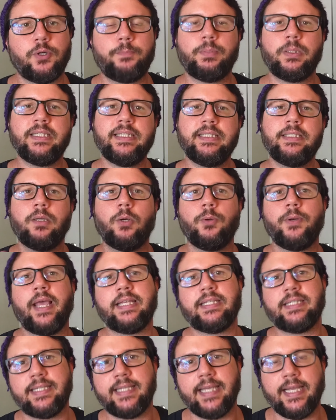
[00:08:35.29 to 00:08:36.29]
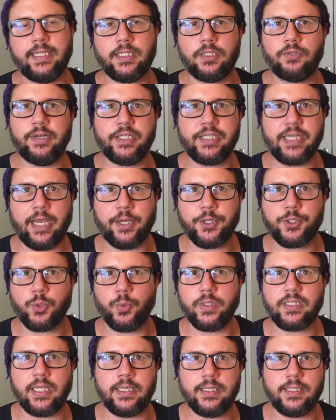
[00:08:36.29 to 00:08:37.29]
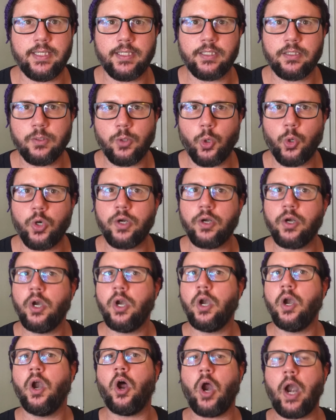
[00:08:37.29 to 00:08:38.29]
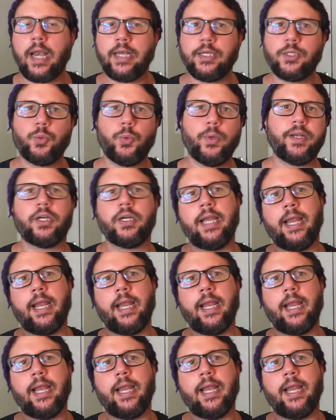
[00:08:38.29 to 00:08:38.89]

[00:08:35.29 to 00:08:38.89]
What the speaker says: please don't hesitate to reach out to us on Discord or on Twitter,